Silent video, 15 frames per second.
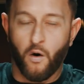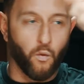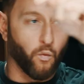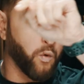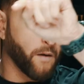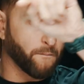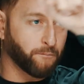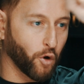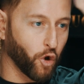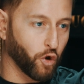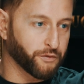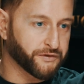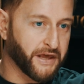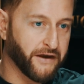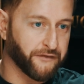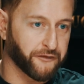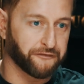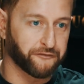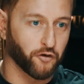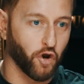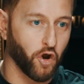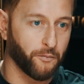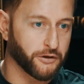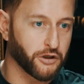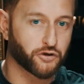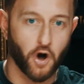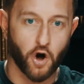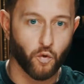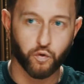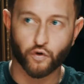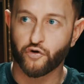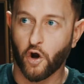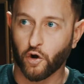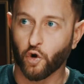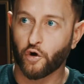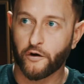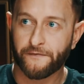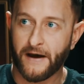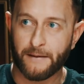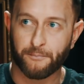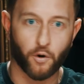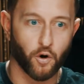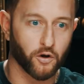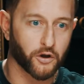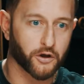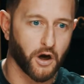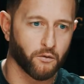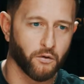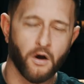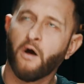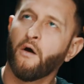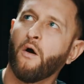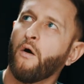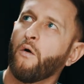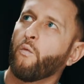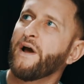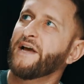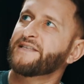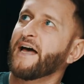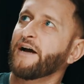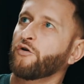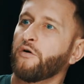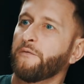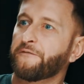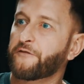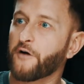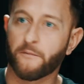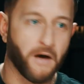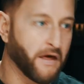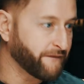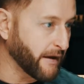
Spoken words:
one ball would hit the floor, but your dog would not look at that ball and go, where's that come from?